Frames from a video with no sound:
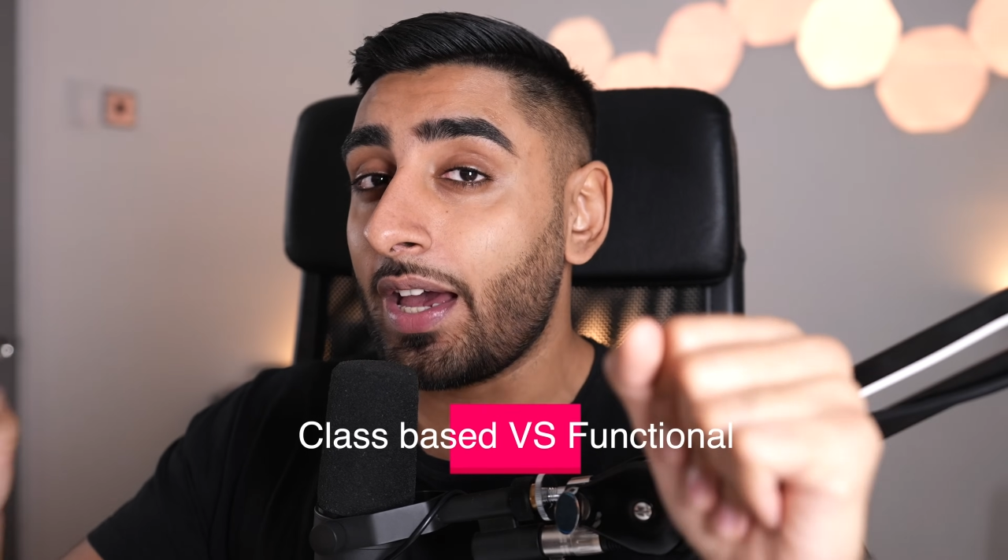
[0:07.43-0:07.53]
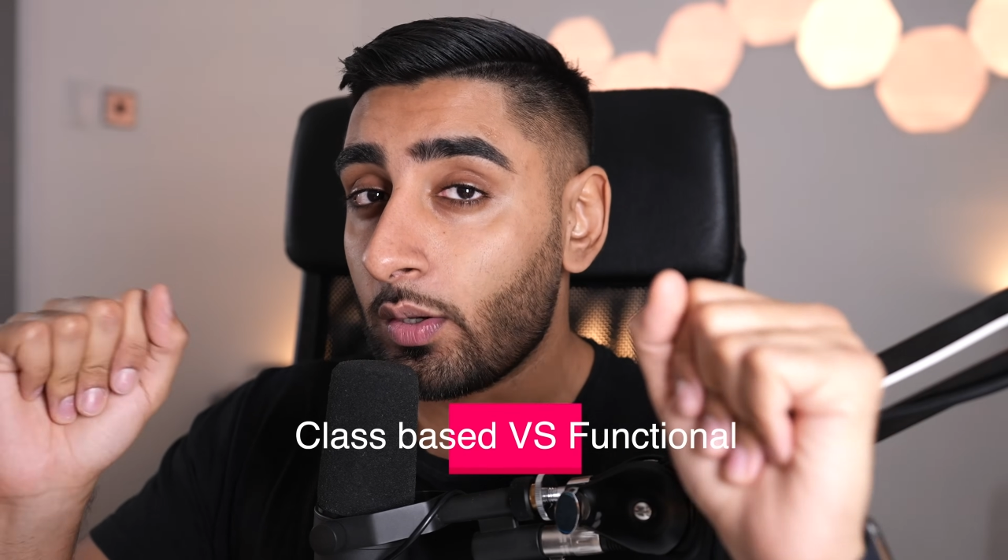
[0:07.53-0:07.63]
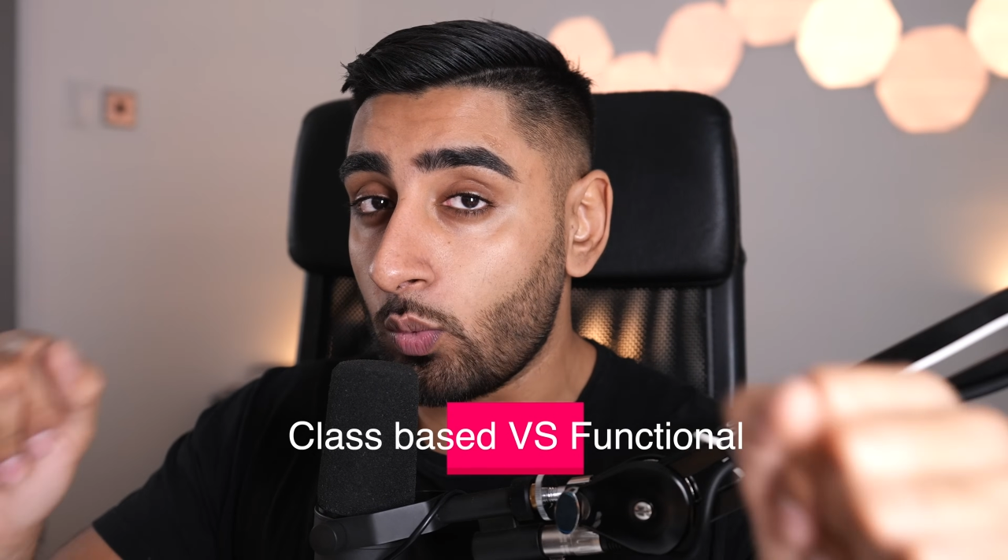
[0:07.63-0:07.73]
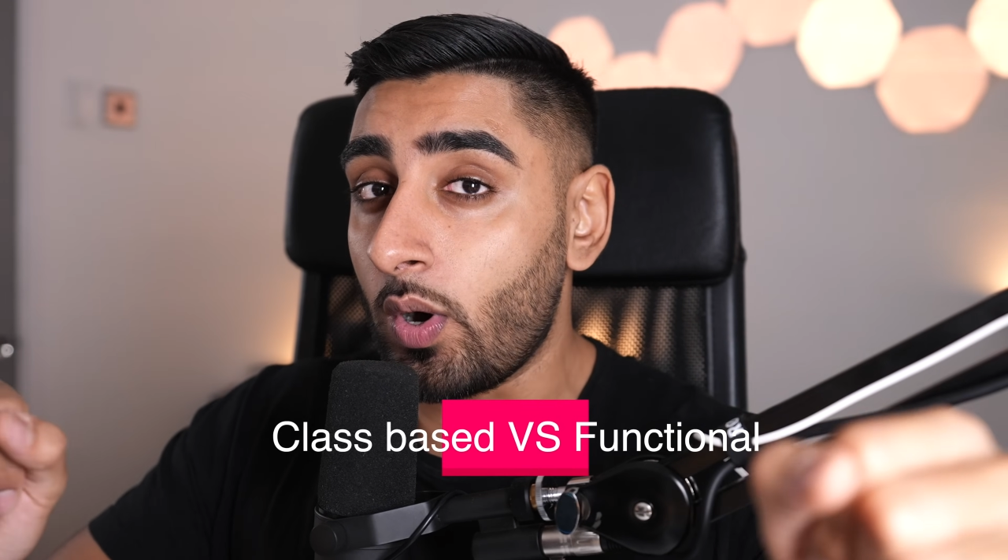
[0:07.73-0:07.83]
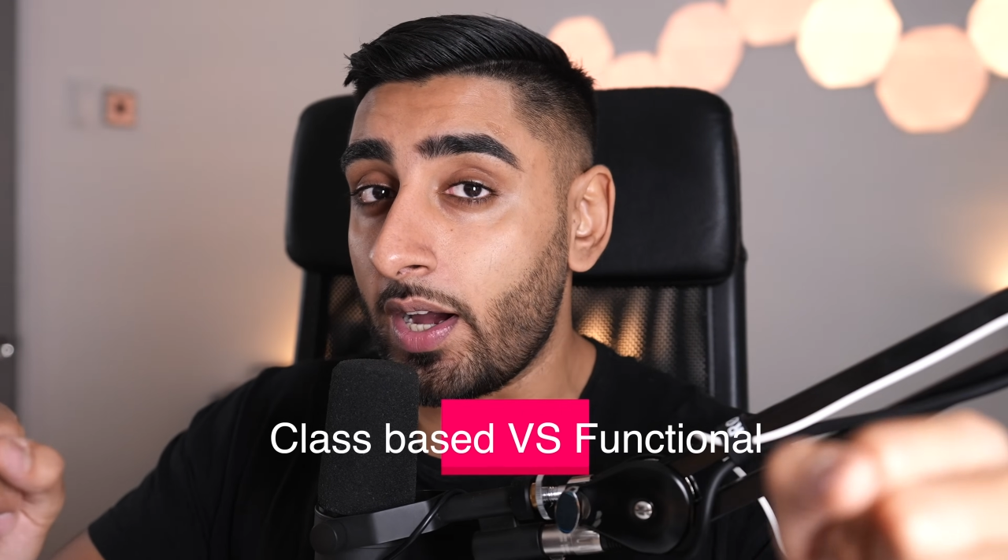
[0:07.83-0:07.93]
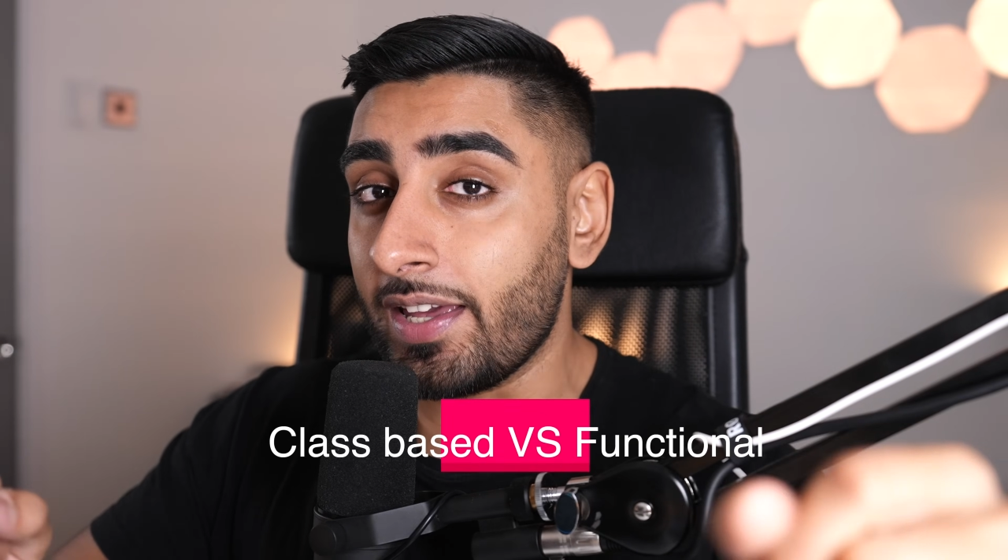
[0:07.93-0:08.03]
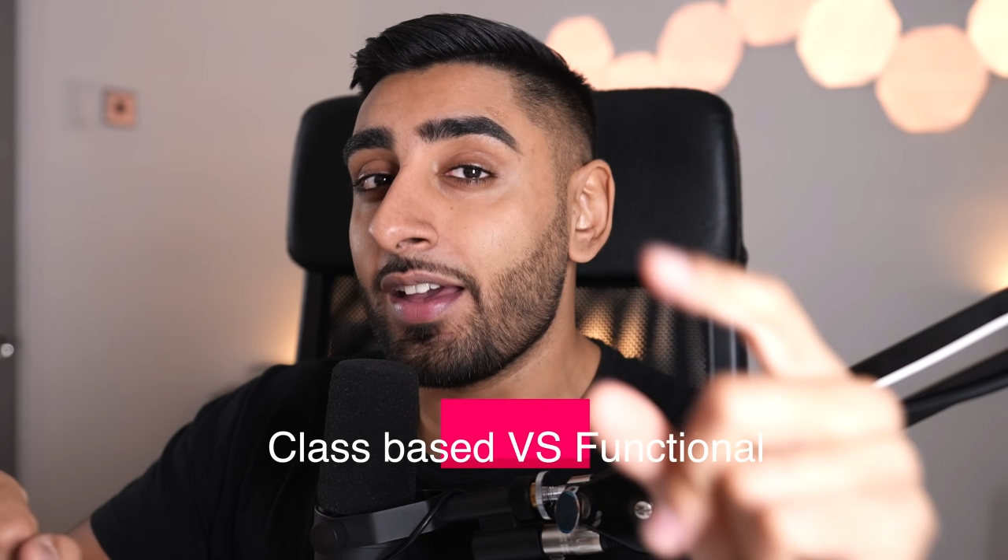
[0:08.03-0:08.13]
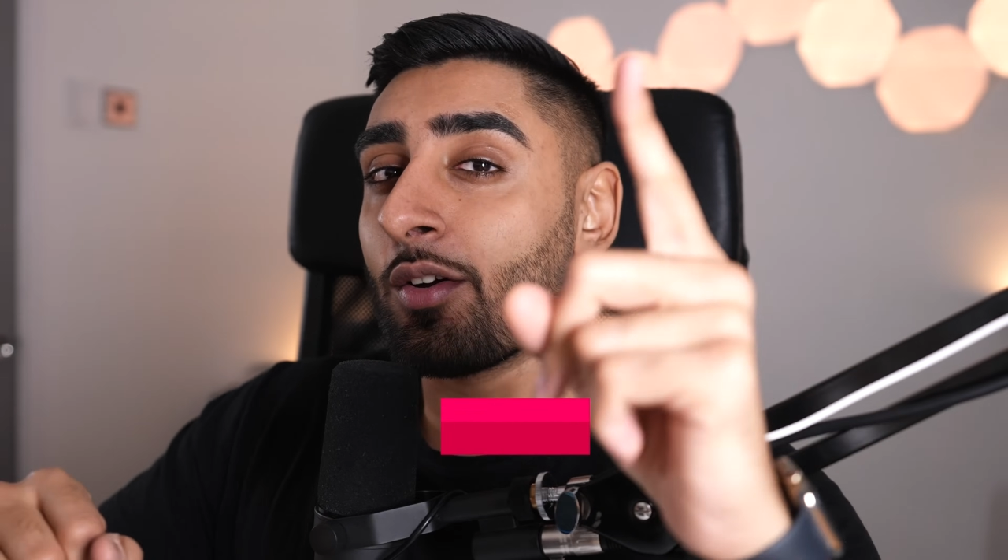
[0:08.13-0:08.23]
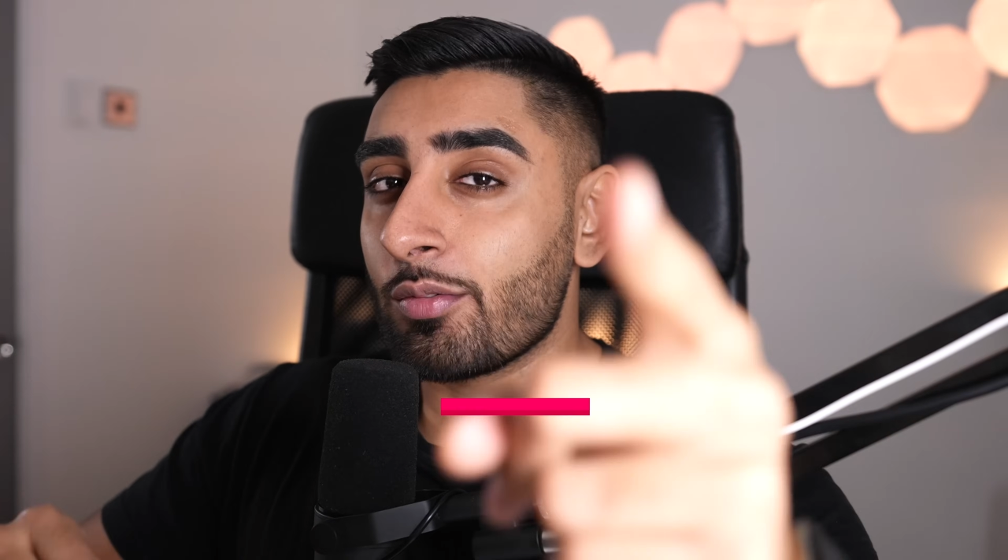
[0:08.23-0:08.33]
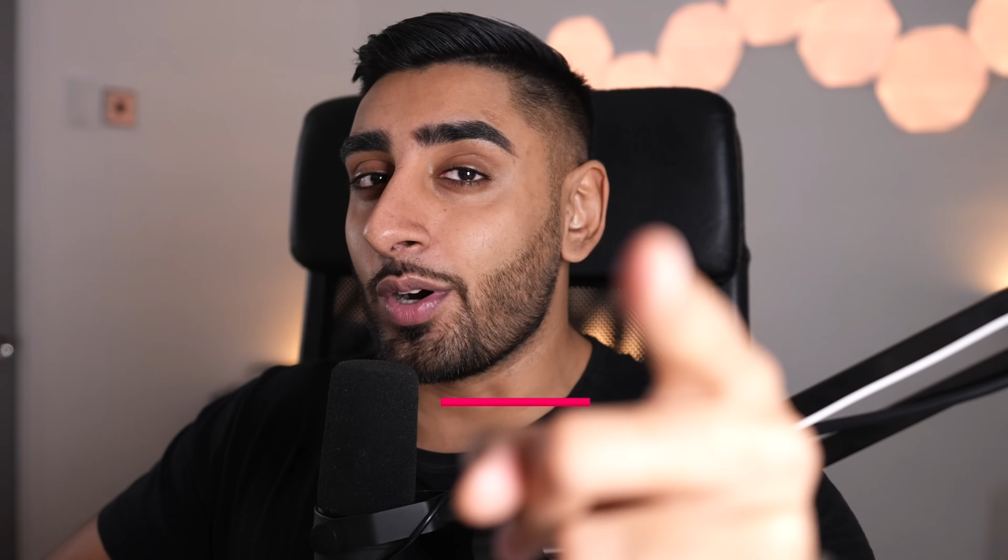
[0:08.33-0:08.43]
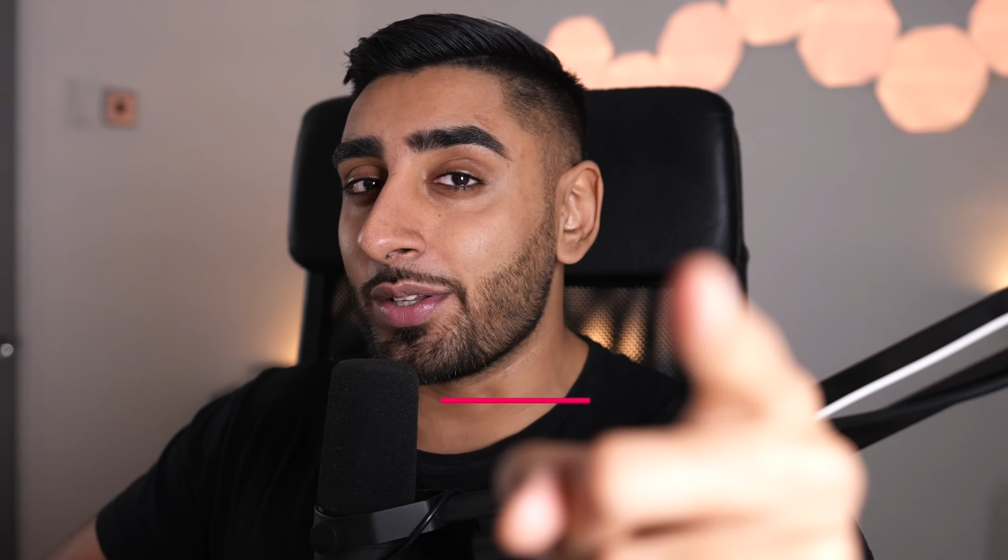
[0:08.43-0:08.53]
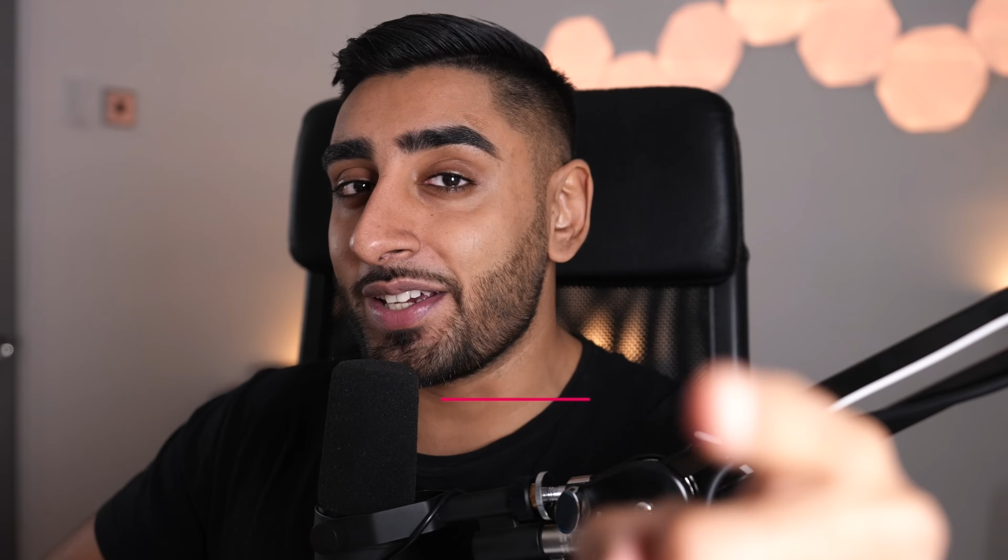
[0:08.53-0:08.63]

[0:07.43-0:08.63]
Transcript: and why. Roll the